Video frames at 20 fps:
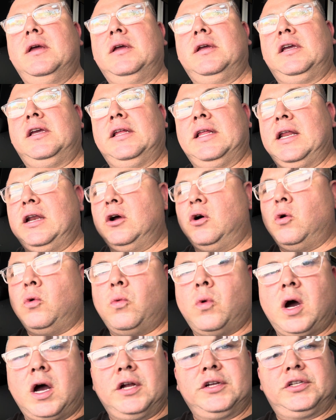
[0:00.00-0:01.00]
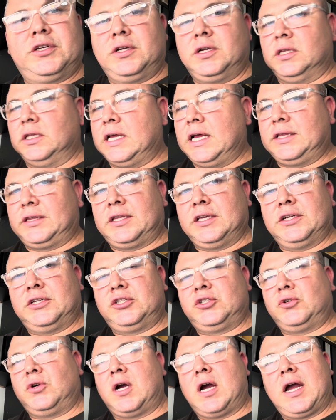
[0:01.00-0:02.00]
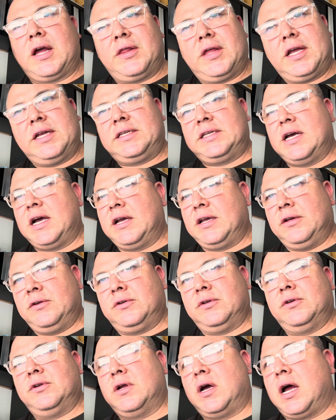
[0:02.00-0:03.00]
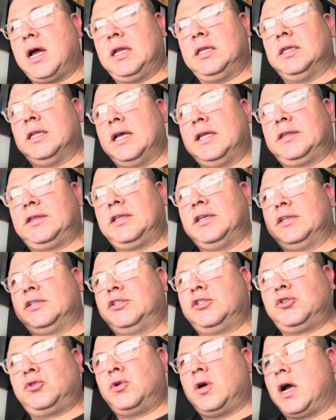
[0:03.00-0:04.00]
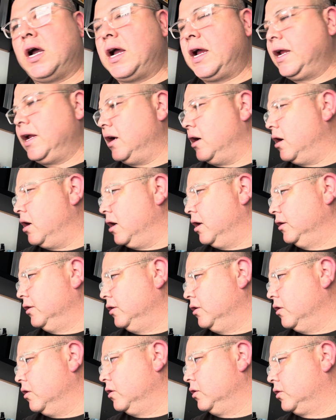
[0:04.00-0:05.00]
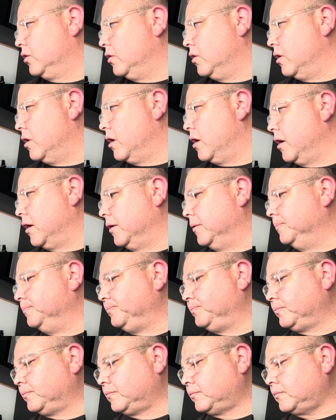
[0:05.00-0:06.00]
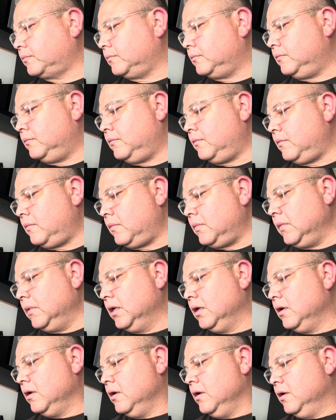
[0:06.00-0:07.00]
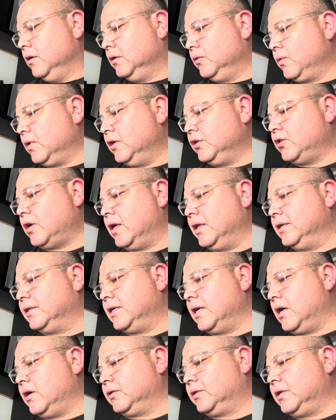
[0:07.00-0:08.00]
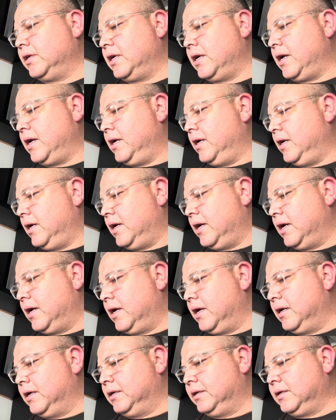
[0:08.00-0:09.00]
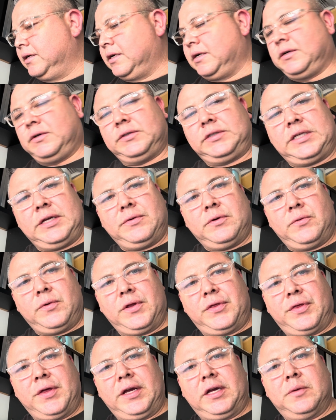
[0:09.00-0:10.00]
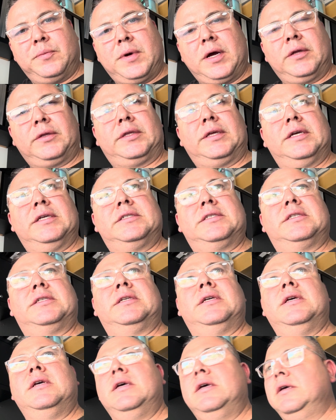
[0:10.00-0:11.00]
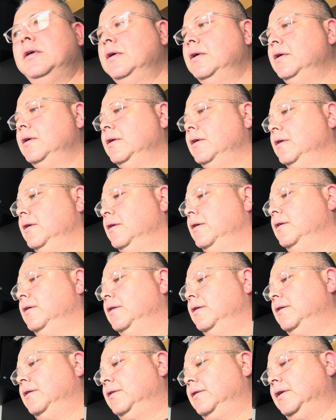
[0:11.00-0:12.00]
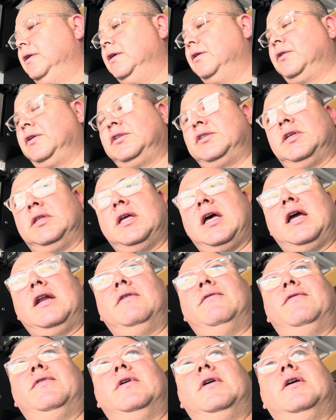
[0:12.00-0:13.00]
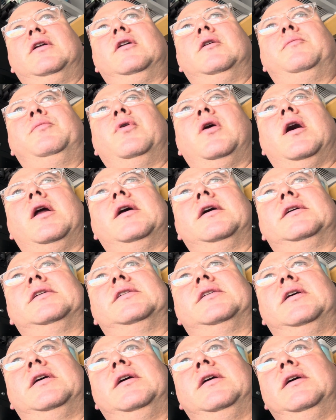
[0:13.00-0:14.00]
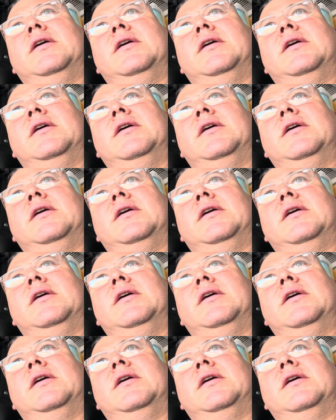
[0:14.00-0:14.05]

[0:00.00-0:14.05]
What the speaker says: They don't want you to let this dry. They tell you, do not let this dry on your car. So we're going to try this out today and see what we think about this. You know, there's a lot of other products.